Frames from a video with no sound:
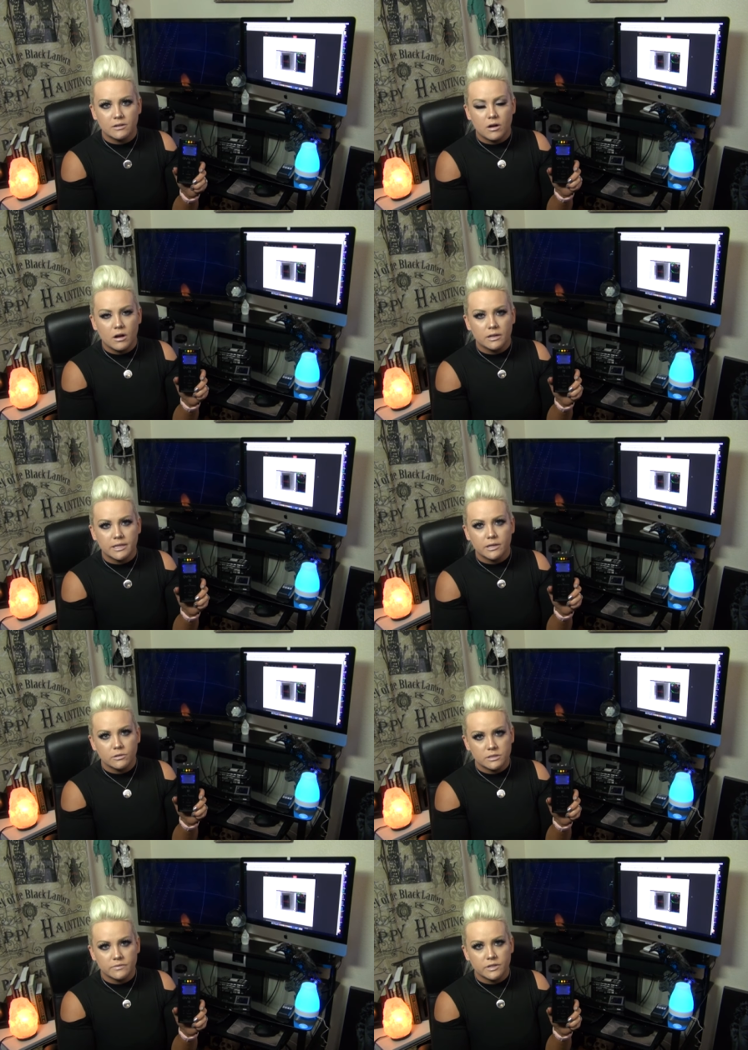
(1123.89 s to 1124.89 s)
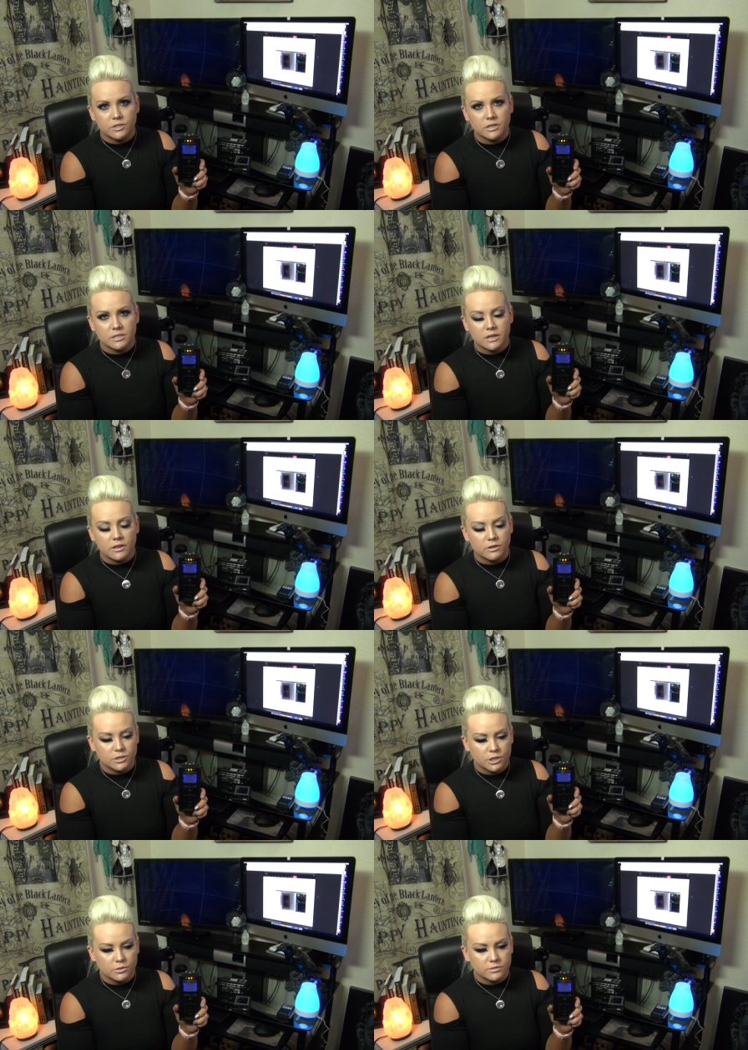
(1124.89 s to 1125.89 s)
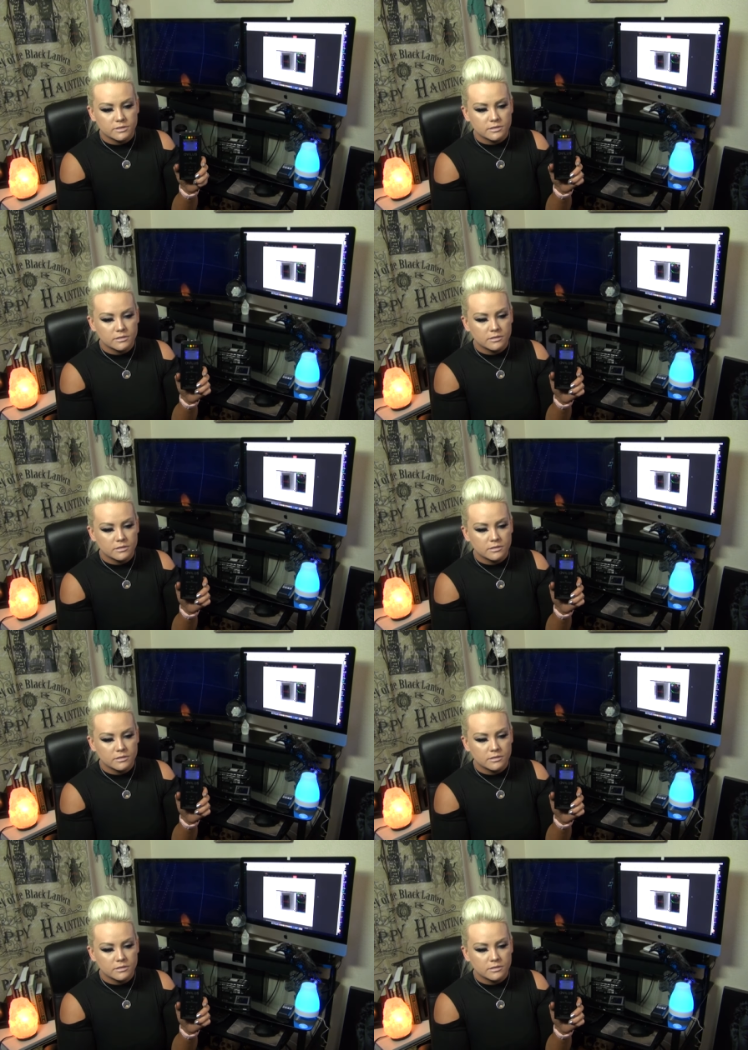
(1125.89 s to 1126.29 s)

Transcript: on like Ghost Adventures and other shows